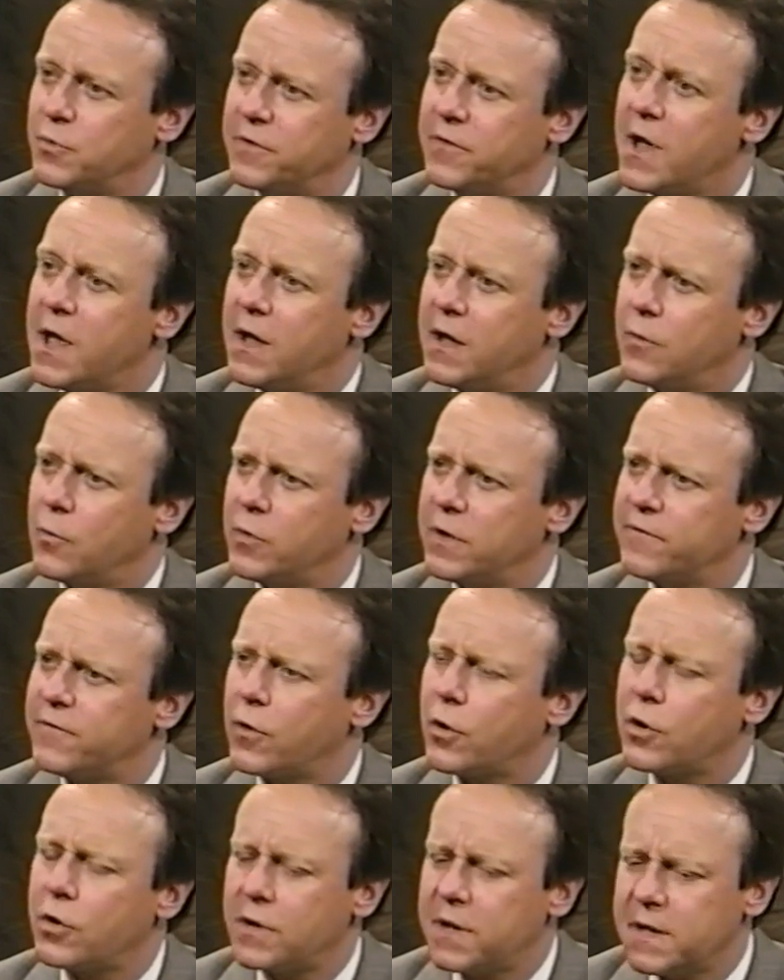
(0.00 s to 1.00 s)
We've
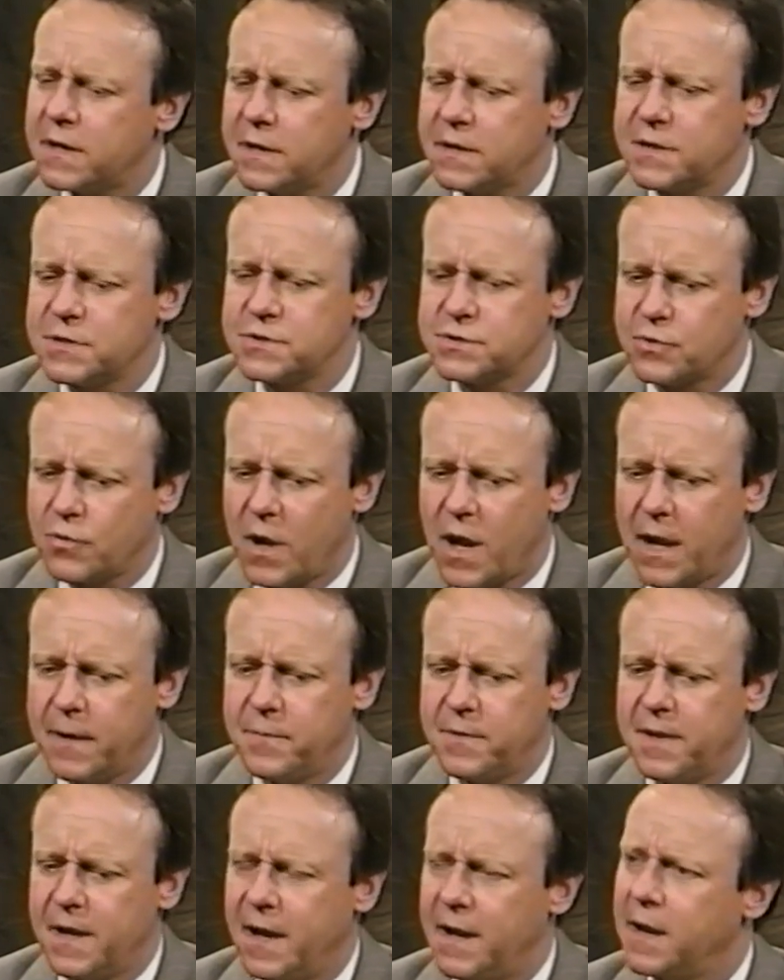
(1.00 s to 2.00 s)
heard it
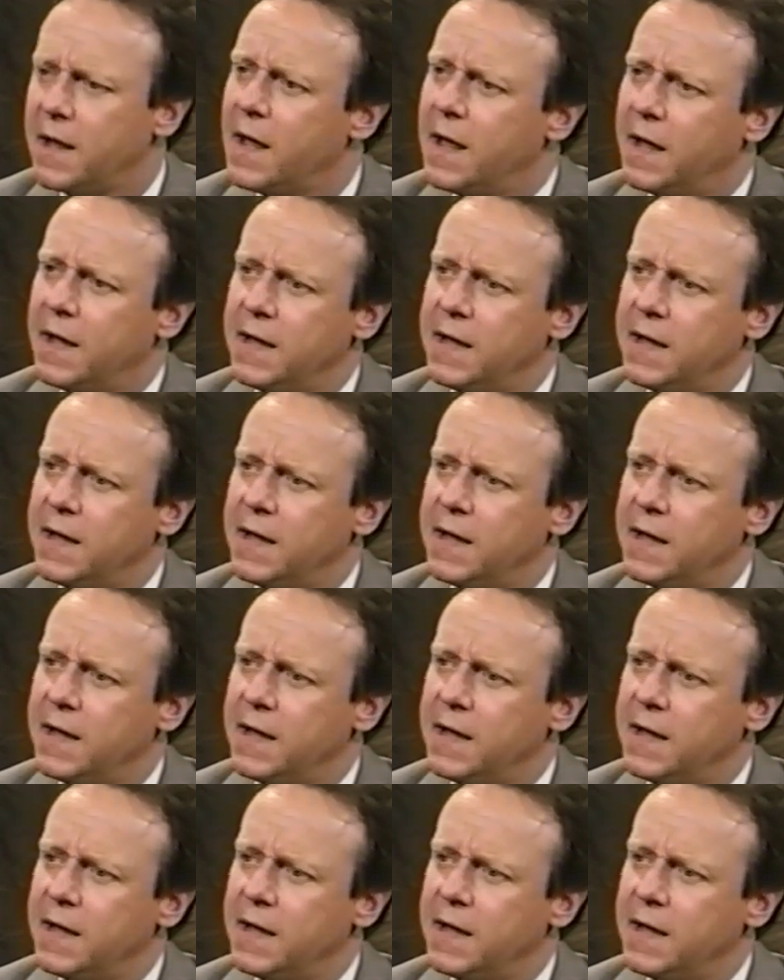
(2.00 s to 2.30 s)
described that